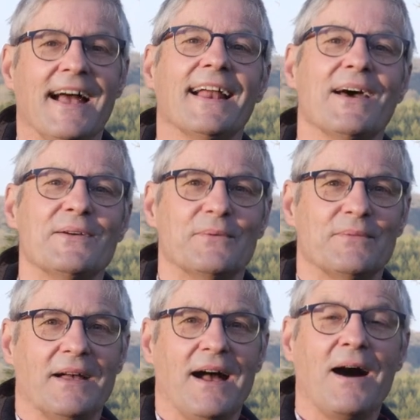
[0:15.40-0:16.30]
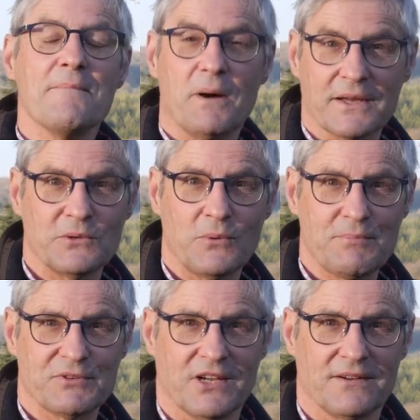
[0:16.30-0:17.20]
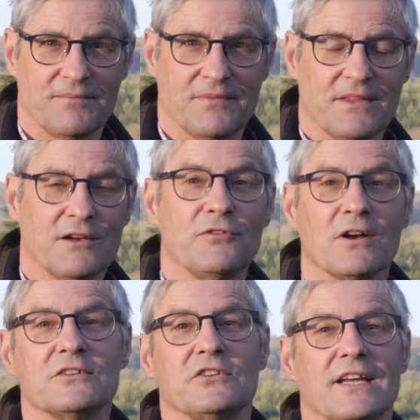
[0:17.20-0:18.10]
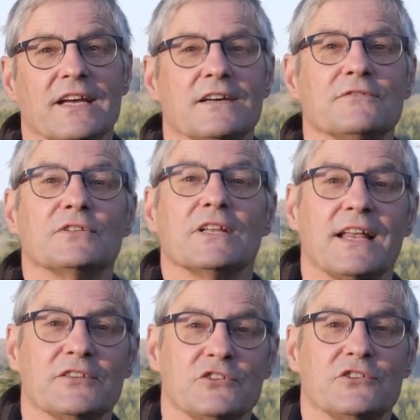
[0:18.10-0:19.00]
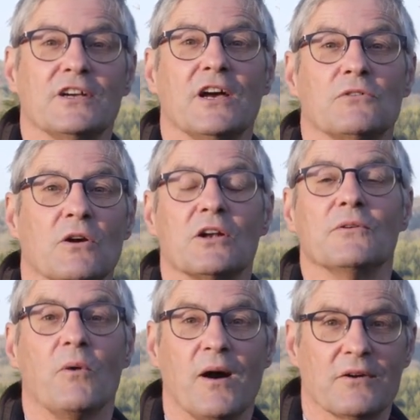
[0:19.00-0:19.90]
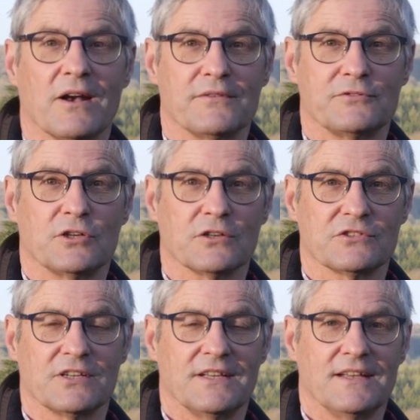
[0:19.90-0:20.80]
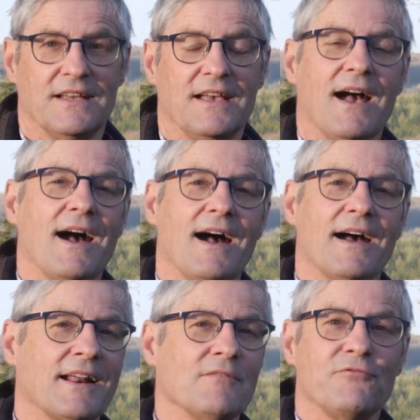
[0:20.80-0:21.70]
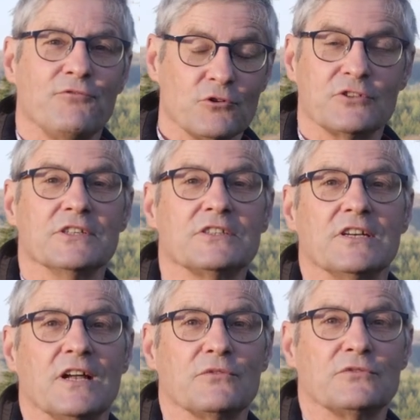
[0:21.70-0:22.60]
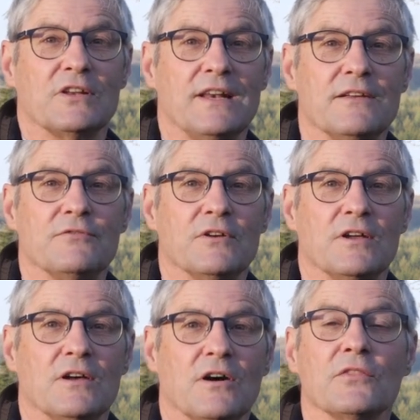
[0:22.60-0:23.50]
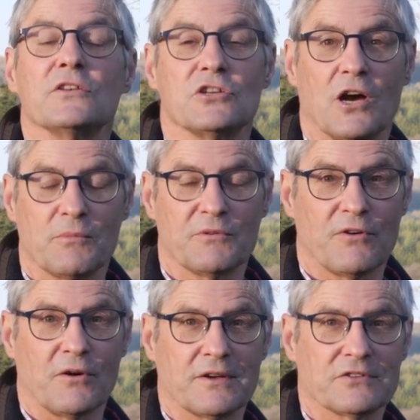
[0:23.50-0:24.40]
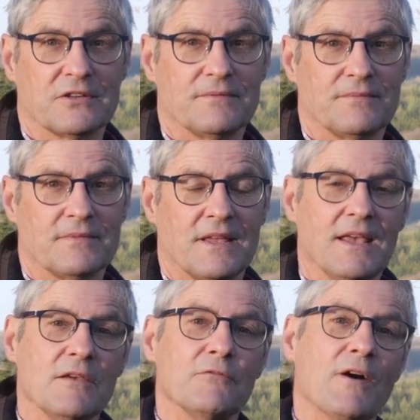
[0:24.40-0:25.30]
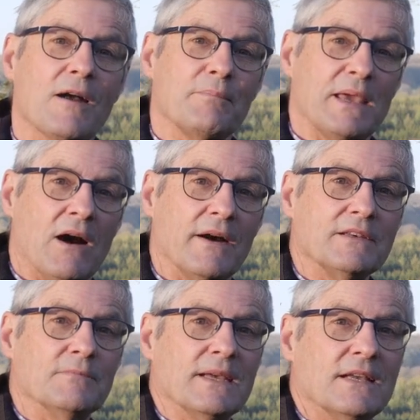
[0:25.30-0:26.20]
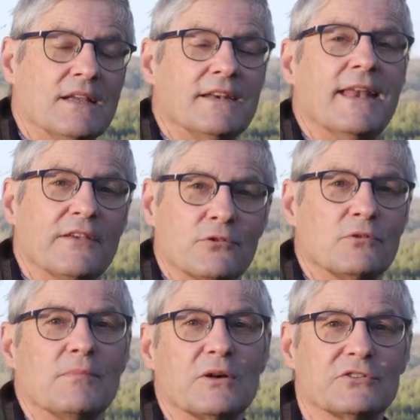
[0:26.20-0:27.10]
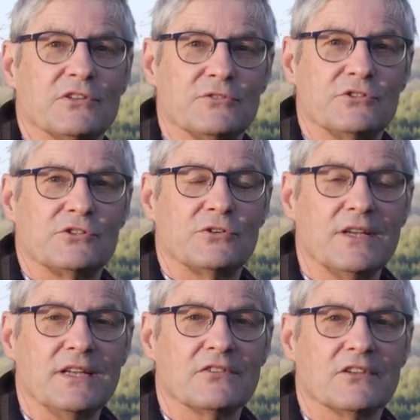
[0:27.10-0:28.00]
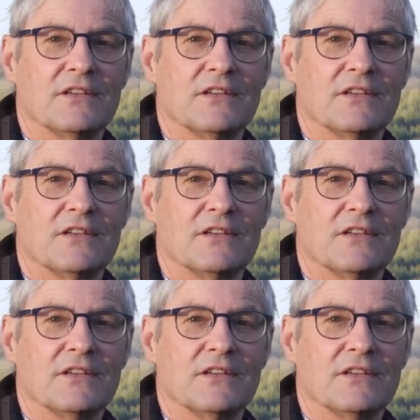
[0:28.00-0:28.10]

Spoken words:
Hello, I'm Michael Webster, a volunteer for the Leicestershire and Rutland Wildlife Trust, and I'm fortunate enough to live on the Charnwood Forest. In fact, behind me, nestled amongst those trees,